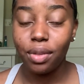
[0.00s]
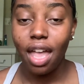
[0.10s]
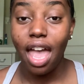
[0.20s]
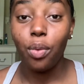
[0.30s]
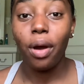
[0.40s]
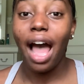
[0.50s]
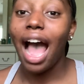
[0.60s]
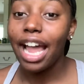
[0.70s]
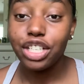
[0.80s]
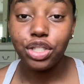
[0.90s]
and what
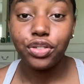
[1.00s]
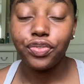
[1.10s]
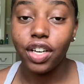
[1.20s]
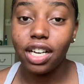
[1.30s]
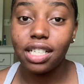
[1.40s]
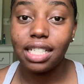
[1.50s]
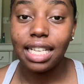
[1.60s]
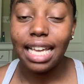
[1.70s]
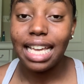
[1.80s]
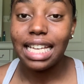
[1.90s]
I do first,
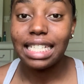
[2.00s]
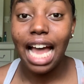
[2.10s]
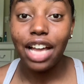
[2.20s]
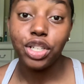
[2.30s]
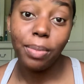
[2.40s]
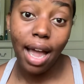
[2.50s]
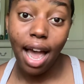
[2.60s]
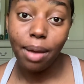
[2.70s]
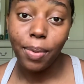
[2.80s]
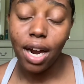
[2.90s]
is I do my
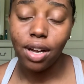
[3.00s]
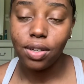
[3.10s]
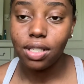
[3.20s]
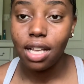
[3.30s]
eyebrows.